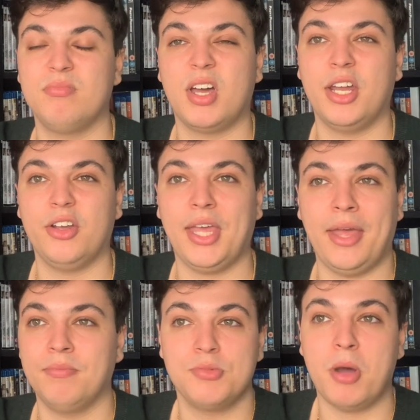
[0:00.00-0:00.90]
I don't
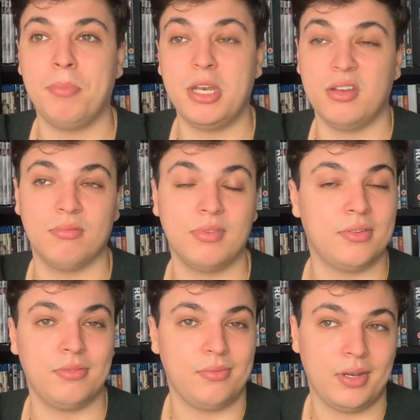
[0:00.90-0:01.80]
care. It's my opinion.
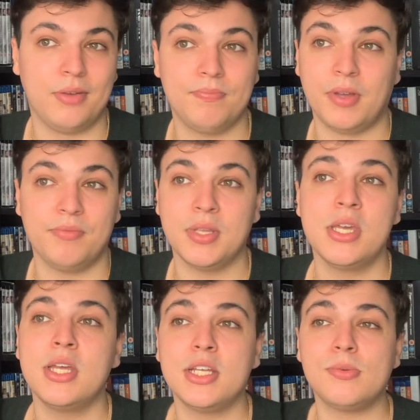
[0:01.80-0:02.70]

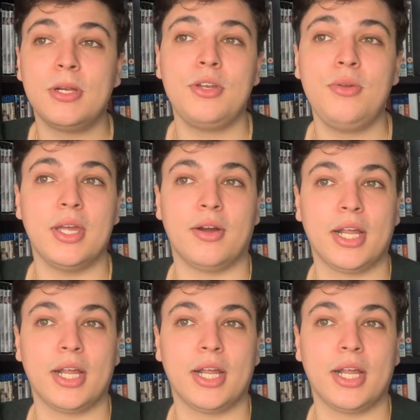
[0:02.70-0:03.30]
That's what I do here.